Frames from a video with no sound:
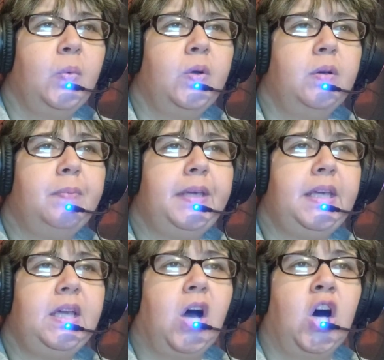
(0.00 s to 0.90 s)
will
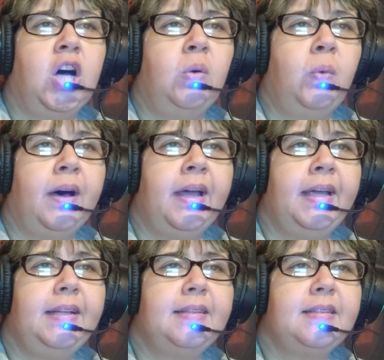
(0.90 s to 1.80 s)
be all
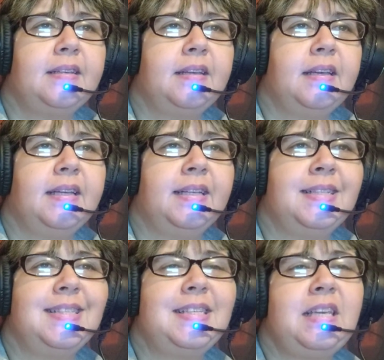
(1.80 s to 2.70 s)
white
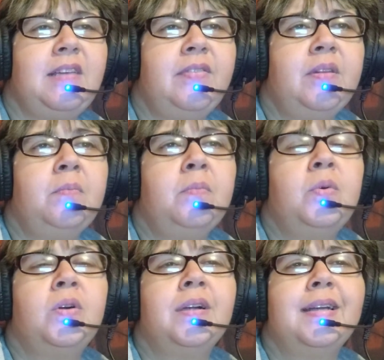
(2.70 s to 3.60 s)
is even
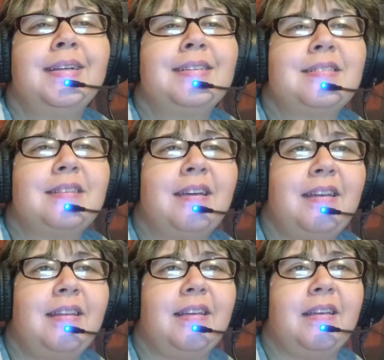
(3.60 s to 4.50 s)
more
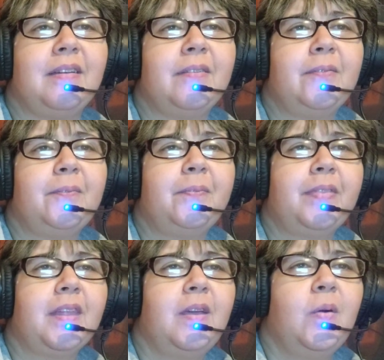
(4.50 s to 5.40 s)
exciting.
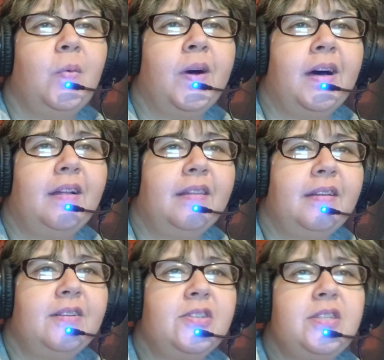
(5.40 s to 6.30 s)
While
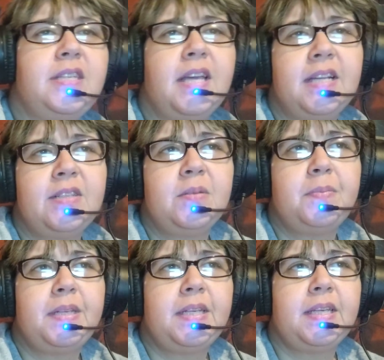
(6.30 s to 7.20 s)
there's yet to
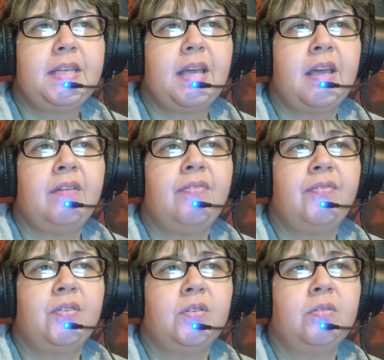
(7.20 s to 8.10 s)
be a
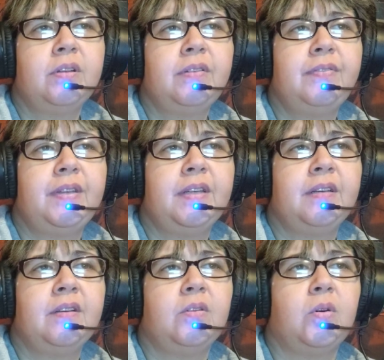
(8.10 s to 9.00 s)
full
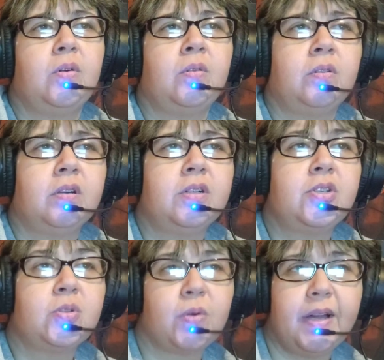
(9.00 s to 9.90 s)
reveal or
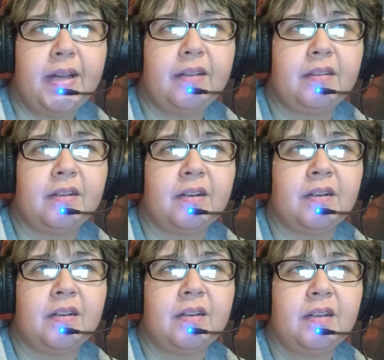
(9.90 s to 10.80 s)

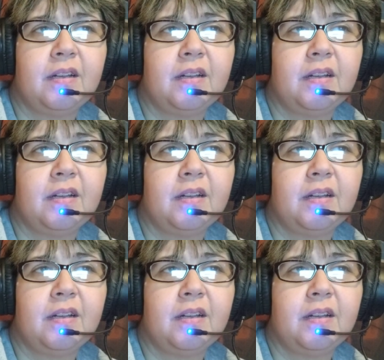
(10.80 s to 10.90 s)
trailer